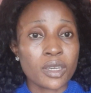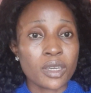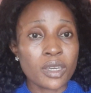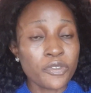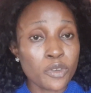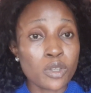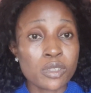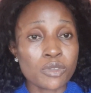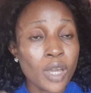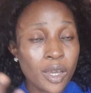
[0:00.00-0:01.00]
if
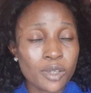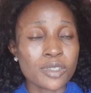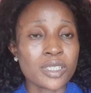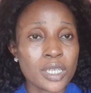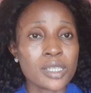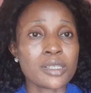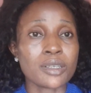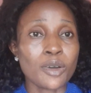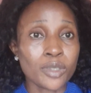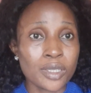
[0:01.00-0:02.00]
not, you are going to see it
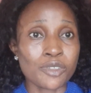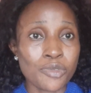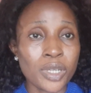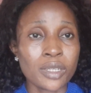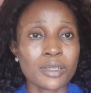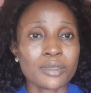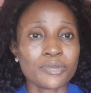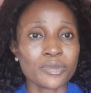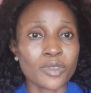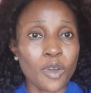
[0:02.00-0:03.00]
on the screen
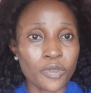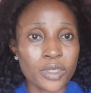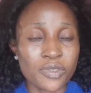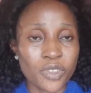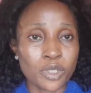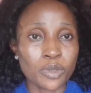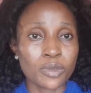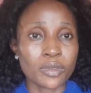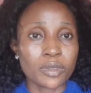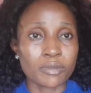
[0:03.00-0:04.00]
of this video.
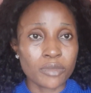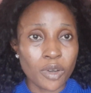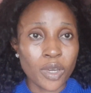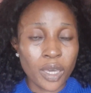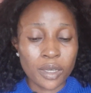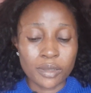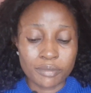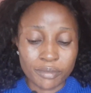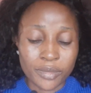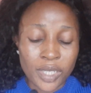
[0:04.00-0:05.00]
Okay,
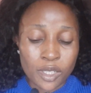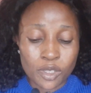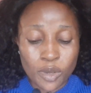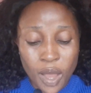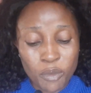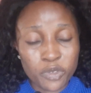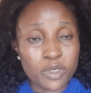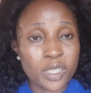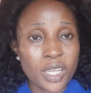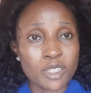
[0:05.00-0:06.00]
so I'll move
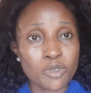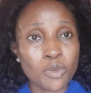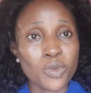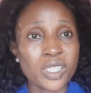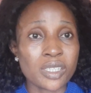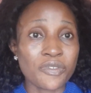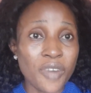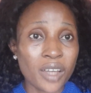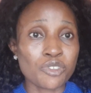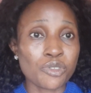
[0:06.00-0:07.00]
to the next one, which is
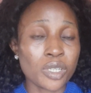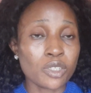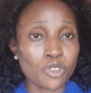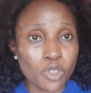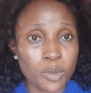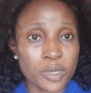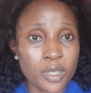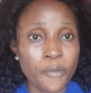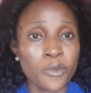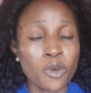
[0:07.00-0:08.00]
factory
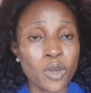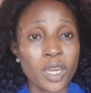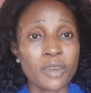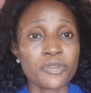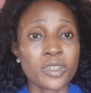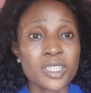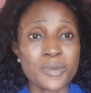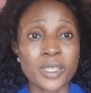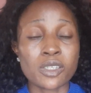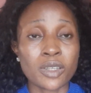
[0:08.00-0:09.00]
jobs. Okay, for this
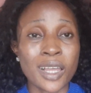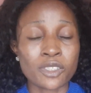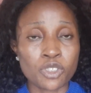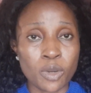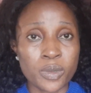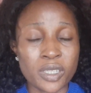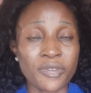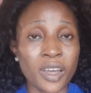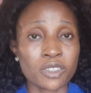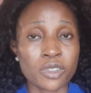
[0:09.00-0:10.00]
particular job, is a
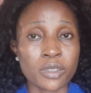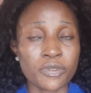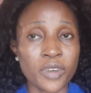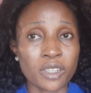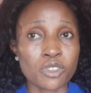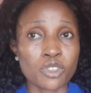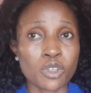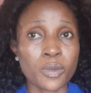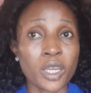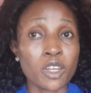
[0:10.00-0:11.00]
factory
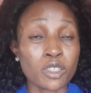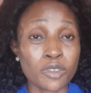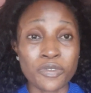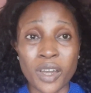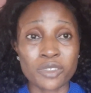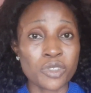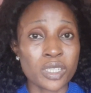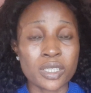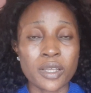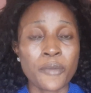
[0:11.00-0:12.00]
job. A lot of factories